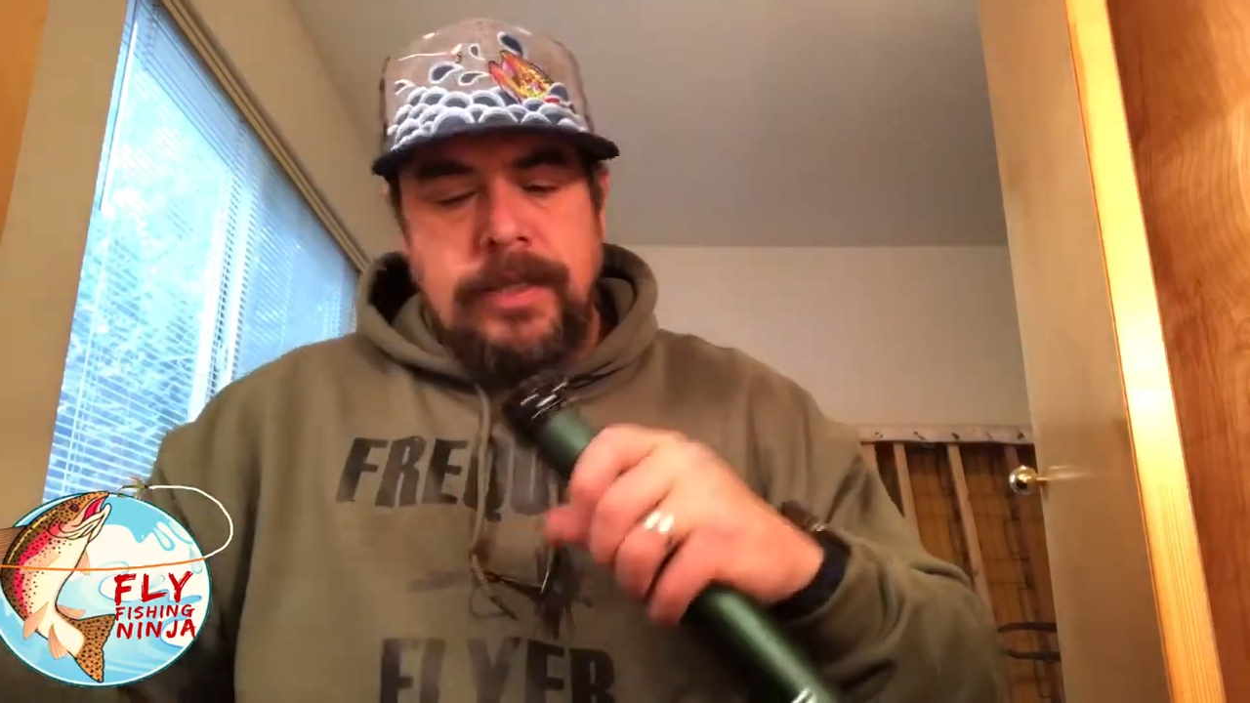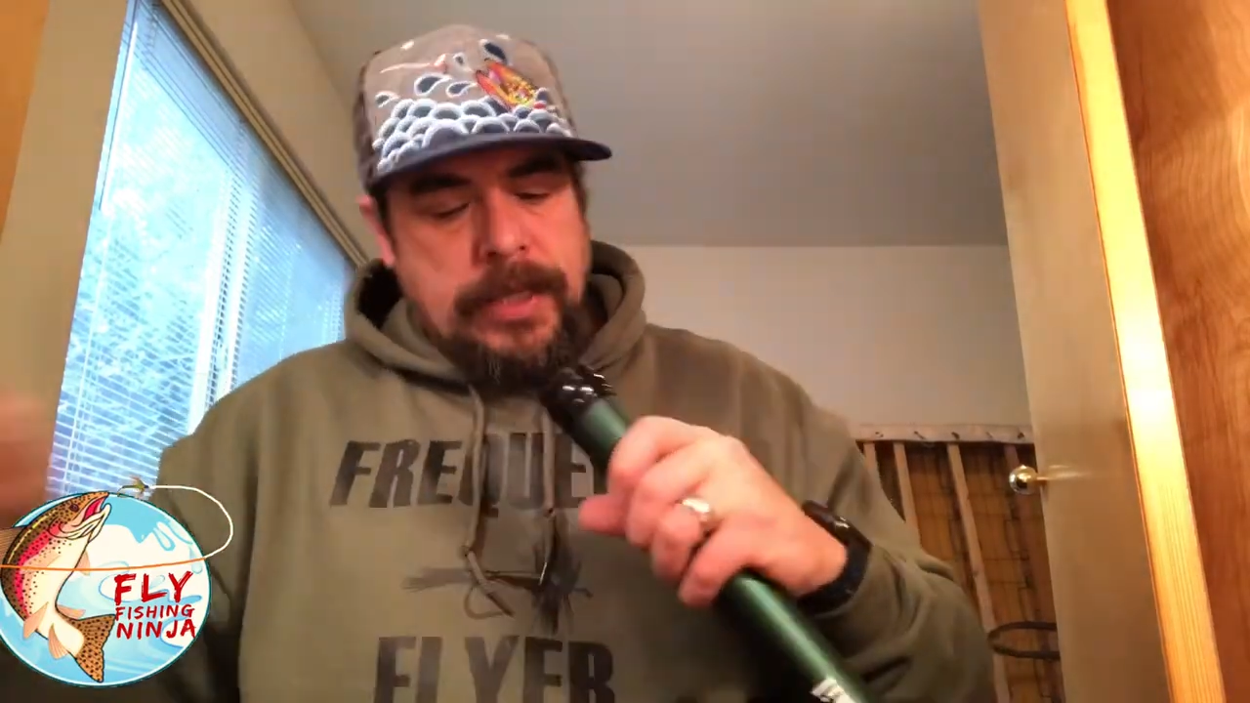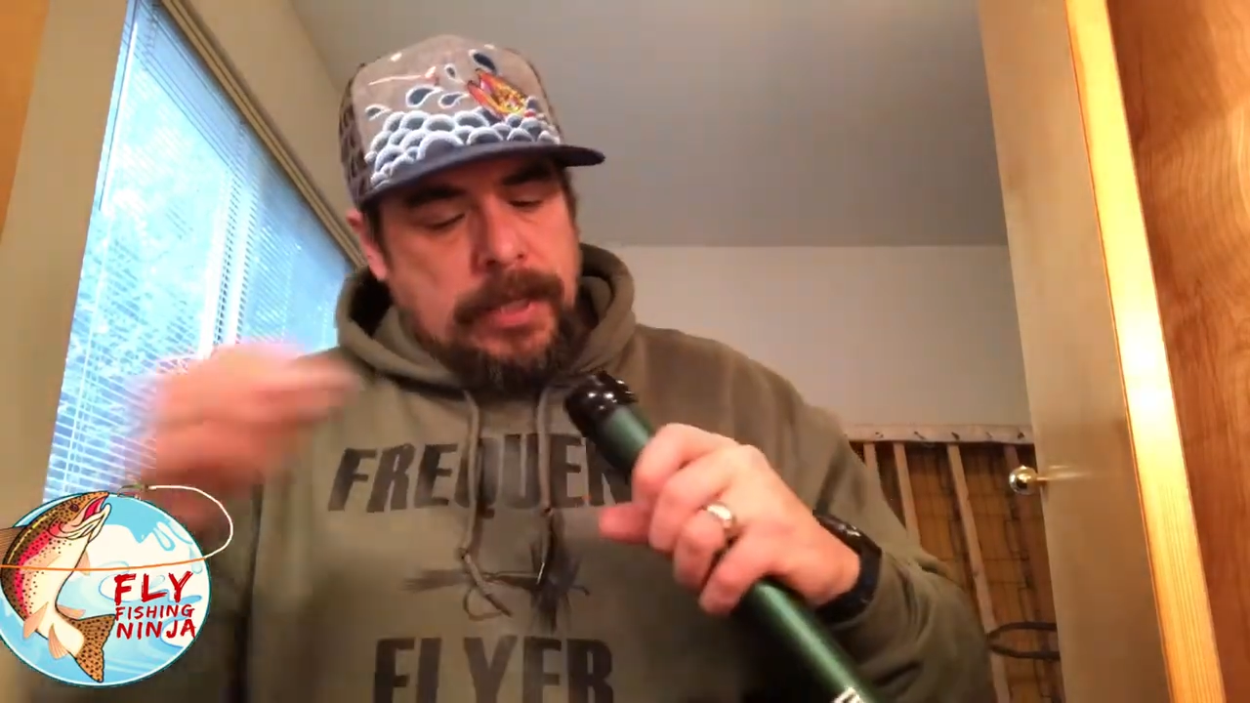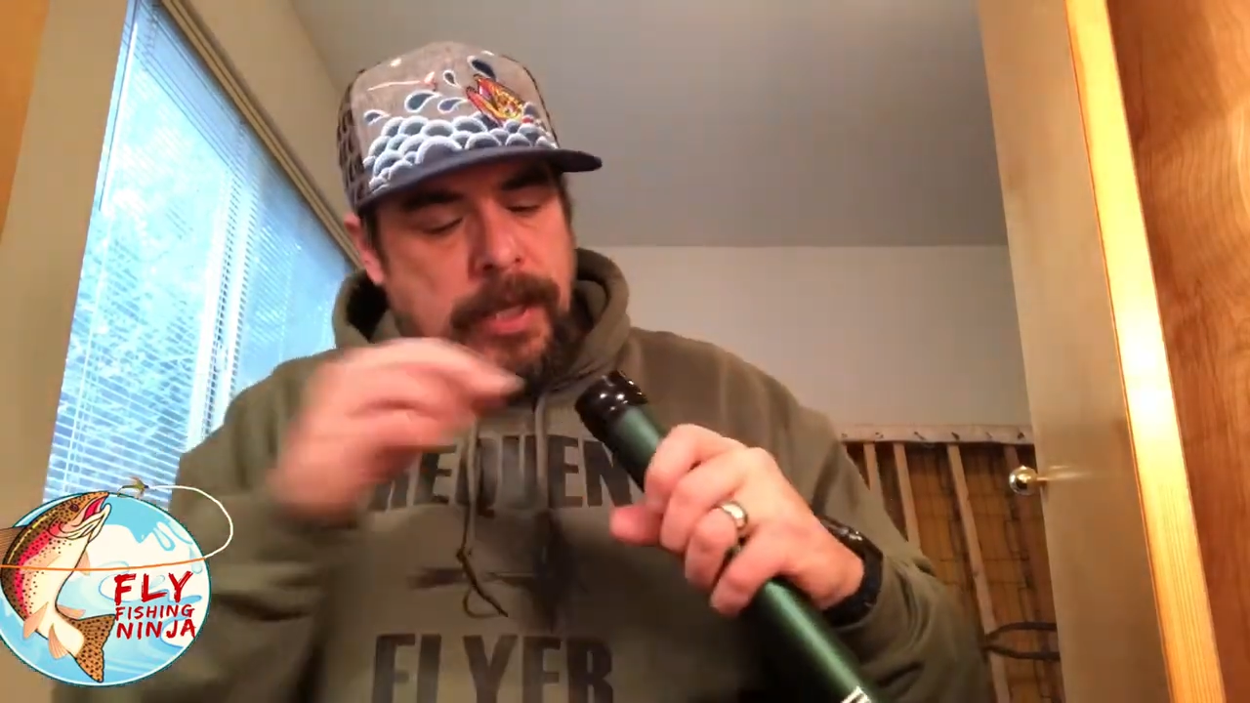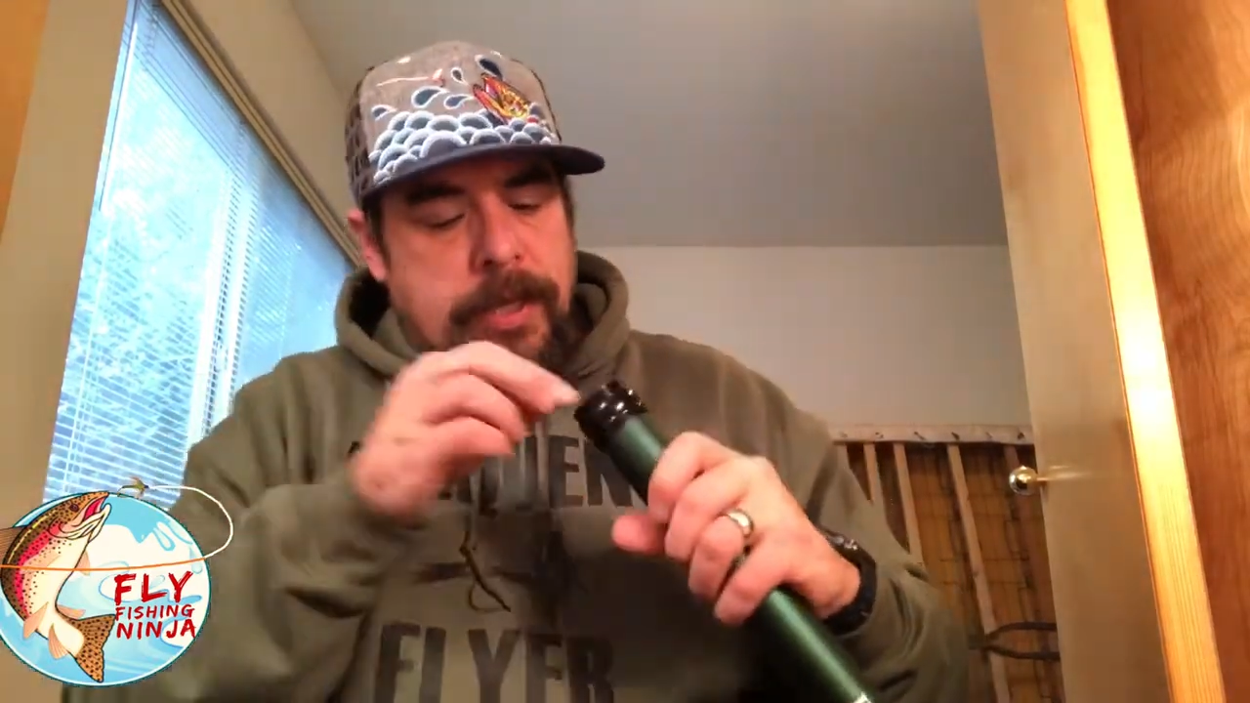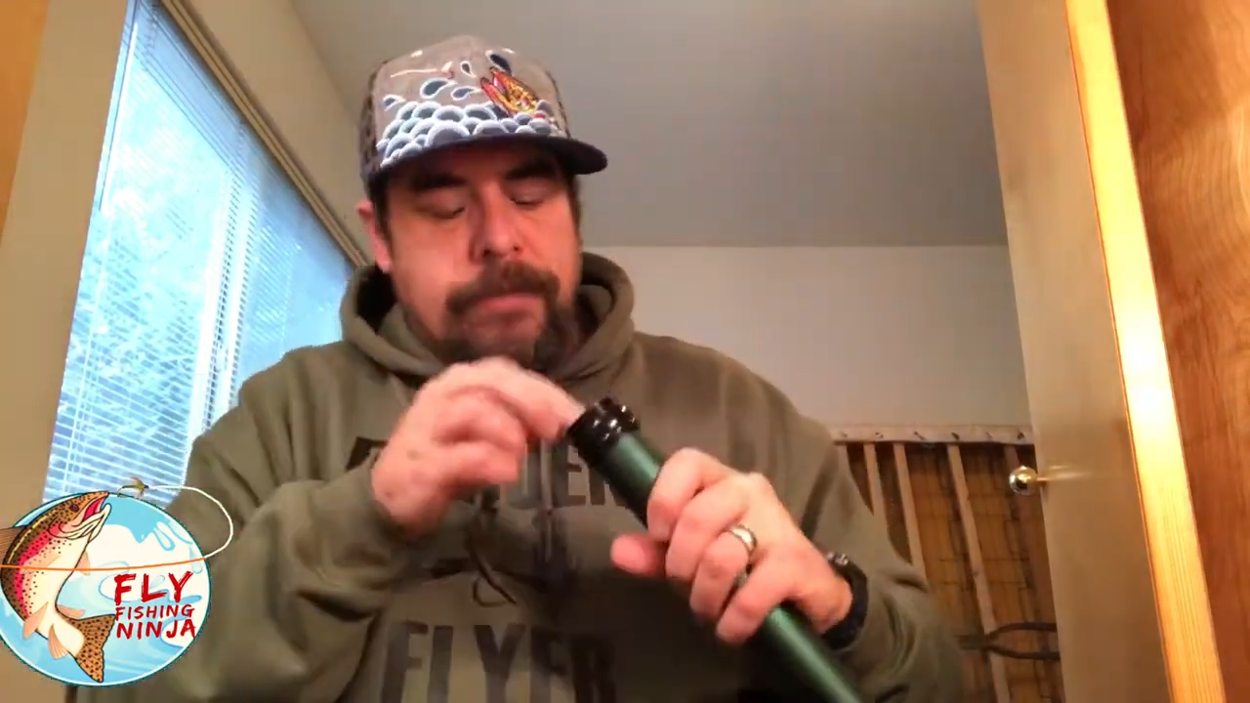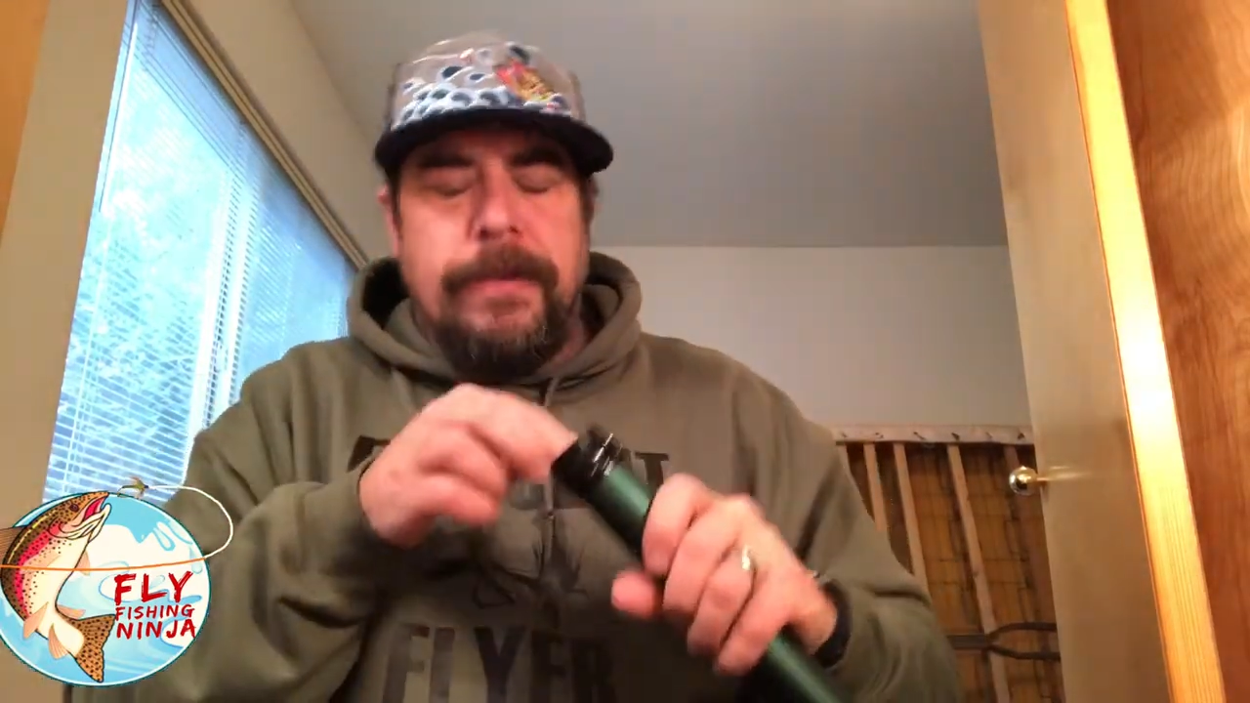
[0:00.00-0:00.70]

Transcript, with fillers: I love